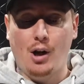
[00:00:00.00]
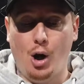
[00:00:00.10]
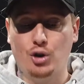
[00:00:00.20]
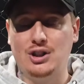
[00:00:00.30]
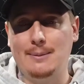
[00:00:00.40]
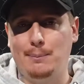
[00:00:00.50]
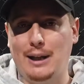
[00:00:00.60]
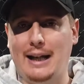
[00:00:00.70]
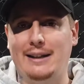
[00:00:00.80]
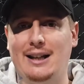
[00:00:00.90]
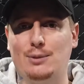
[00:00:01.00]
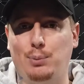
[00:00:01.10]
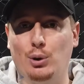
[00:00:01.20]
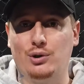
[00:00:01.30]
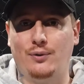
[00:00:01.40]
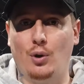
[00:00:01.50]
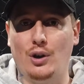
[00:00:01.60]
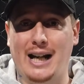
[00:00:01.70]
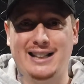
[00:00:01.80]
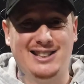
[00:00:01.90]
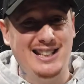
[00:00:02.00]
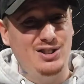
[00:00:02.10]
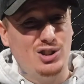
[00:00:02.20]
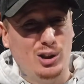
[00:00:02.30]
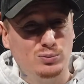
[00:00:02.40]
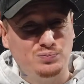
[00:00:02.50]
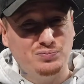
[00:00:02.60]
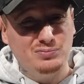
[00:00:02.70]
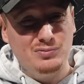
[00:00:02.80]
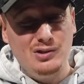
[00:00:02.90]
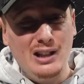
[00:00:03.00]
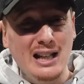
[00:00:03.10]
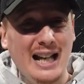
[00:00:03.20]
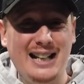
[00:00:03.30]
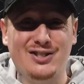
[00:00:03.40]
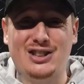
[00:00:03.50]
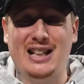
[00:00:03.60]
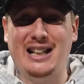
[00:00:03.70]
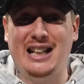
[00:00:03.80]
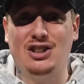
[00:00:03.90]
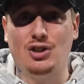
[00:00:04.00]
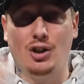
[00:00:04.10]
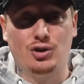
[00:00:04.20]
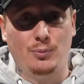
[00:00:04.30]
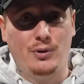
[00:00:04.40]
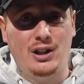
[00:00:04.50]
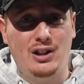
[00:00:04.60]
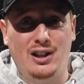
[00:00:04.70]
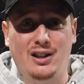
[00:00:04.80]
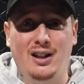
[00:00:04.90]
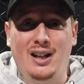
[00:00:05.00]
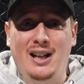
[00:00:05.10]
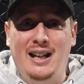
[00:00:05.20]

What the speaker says: Odds implied, that's plus 419. So like I said, it's not something that